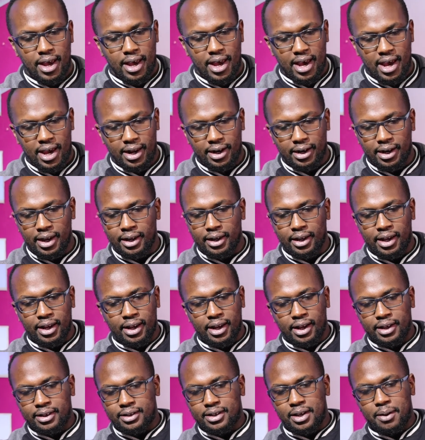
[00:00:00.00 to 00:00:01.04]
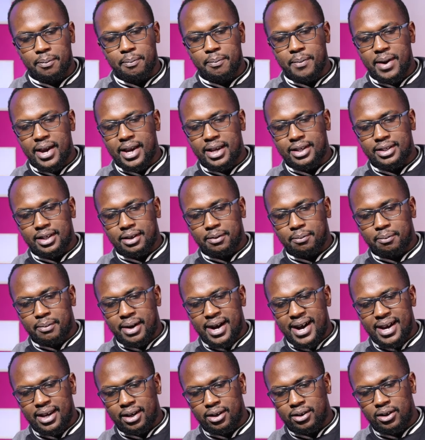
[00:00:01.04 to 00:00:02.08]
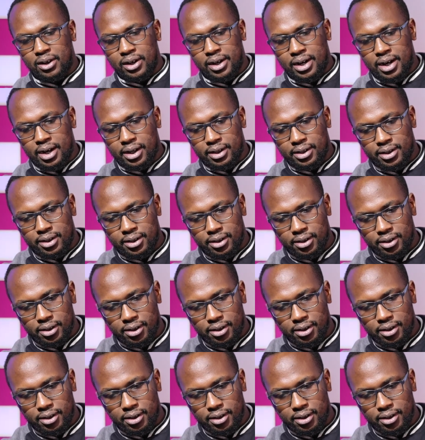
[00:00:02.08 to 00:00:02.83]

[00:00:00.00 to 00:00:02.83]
and it's amazing. My goodness.